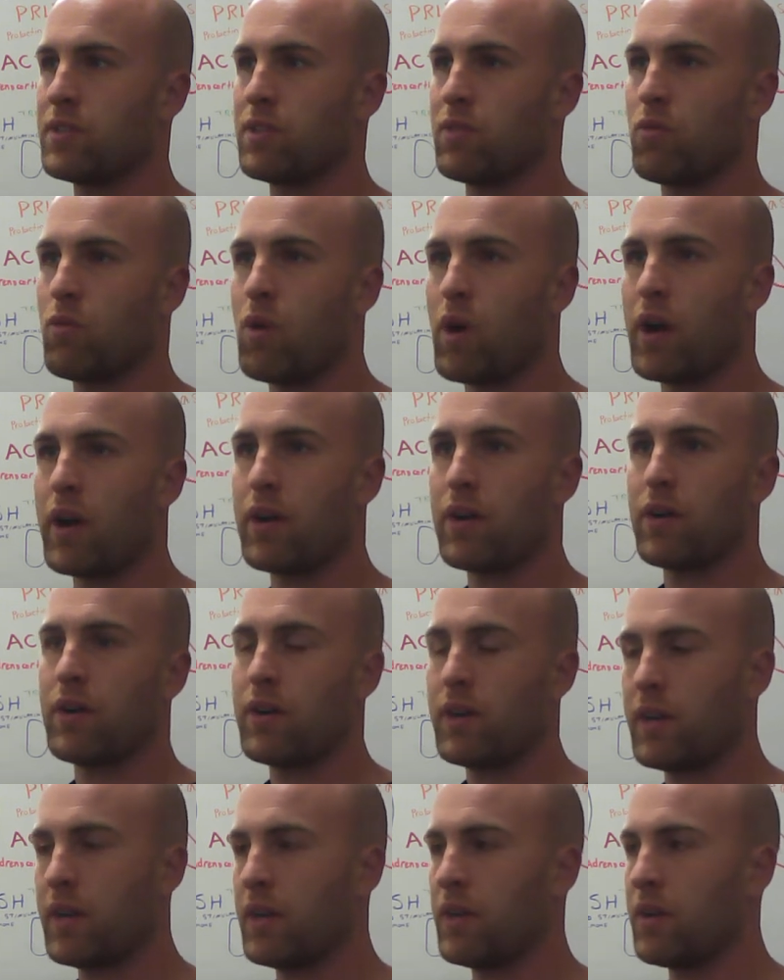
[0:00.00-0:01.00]
of water
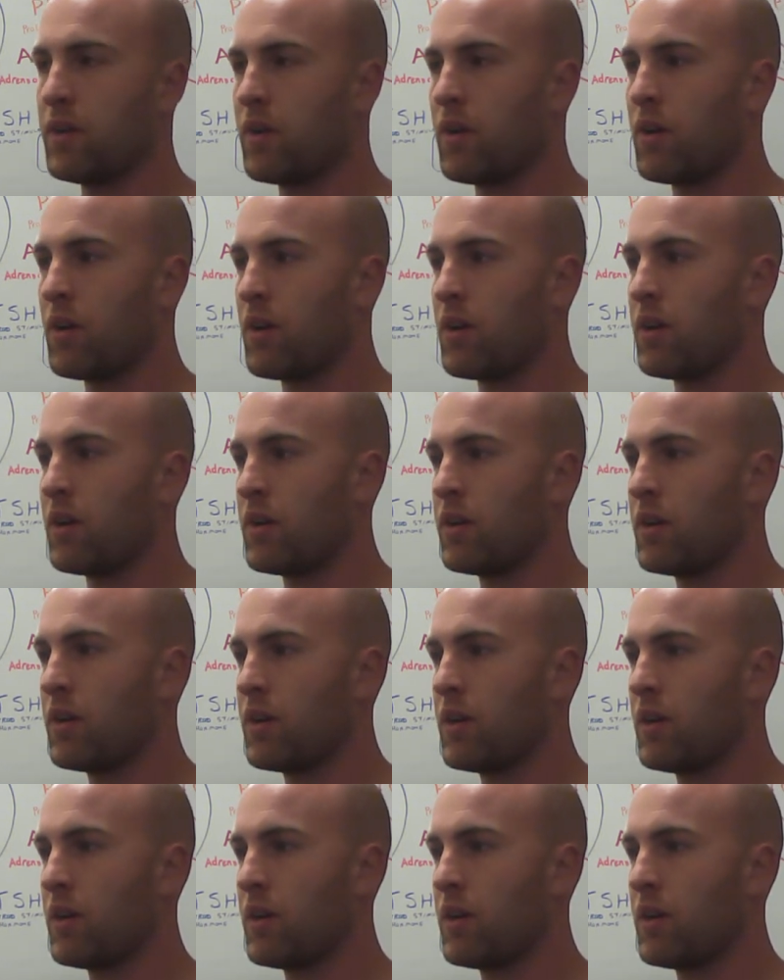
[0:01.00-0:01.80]
in our